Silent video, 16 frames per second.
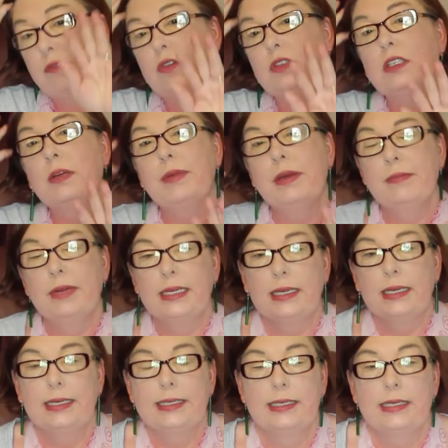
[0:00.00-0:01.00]
also been
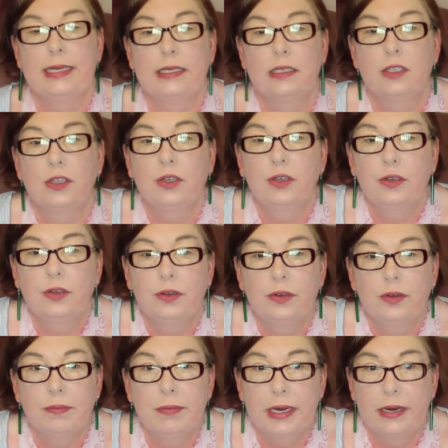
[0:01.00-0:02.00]
listening to
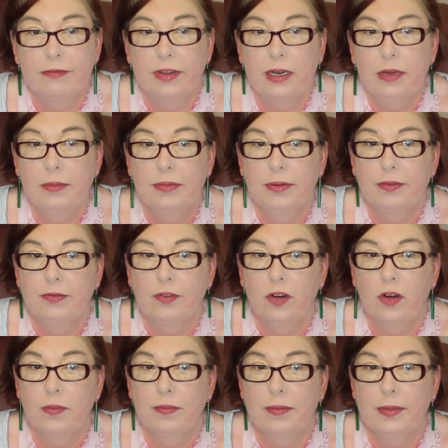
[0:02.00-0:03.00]
Mina Phillip
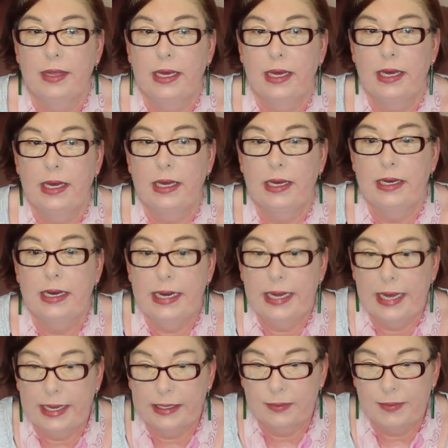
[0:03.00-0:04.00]
from the Knitting
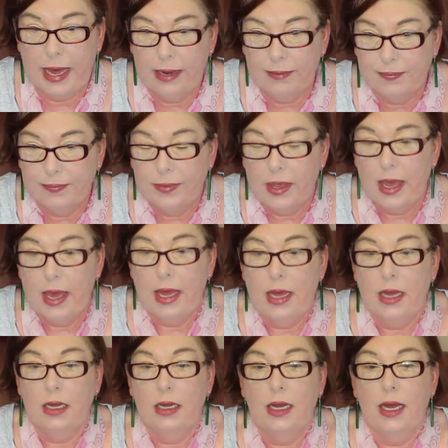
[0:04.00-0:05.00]
Expat,
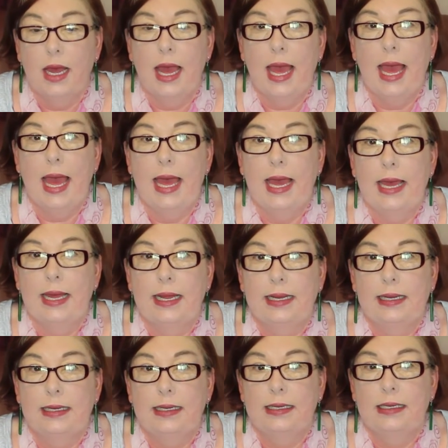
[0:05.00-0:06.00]

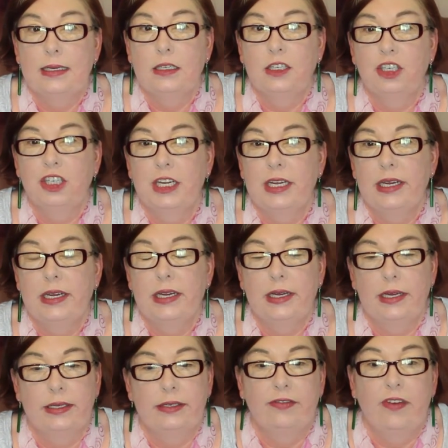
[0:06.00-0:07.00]
and she
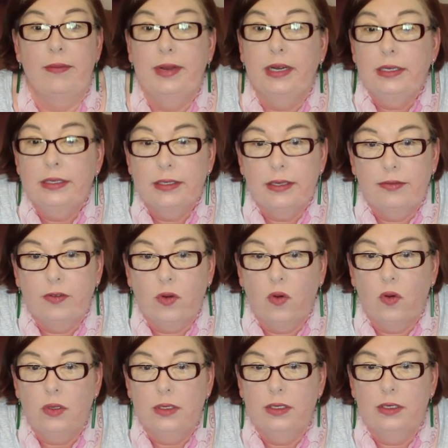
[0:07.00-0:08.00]
is fabulous, of
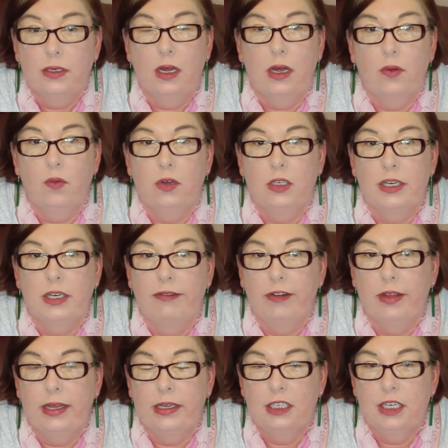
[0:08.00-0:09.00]
course. I watch
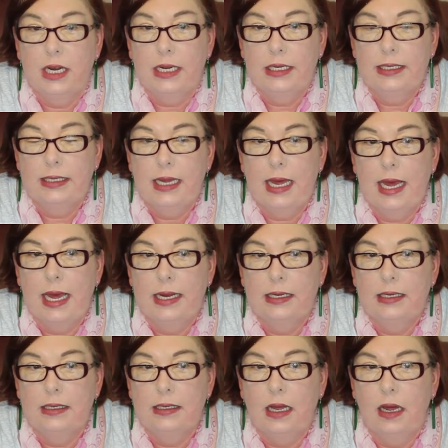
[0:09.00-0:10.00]
everything she does,
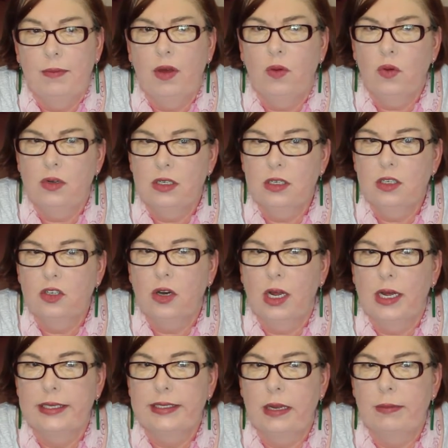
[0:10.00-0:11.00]
and I want to
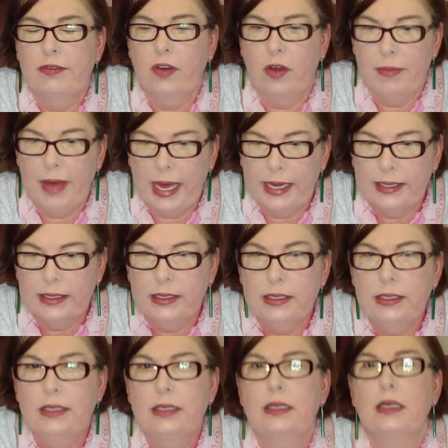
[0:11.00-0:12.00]
try some of her
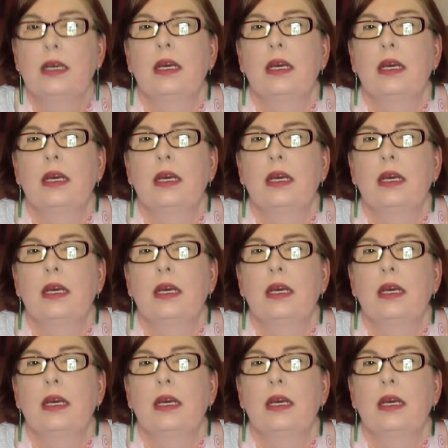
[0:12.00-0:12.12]
patterns.